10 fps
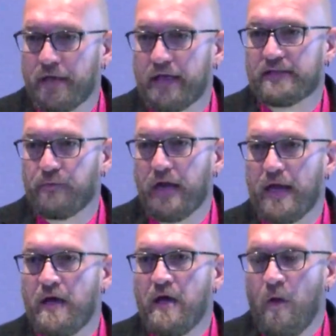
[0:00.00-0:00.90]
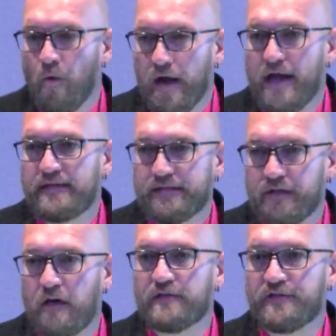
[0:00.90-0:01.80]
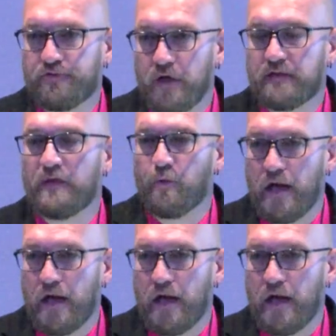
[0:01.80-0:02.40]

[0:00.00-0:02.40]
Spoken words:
Because when I start struggling,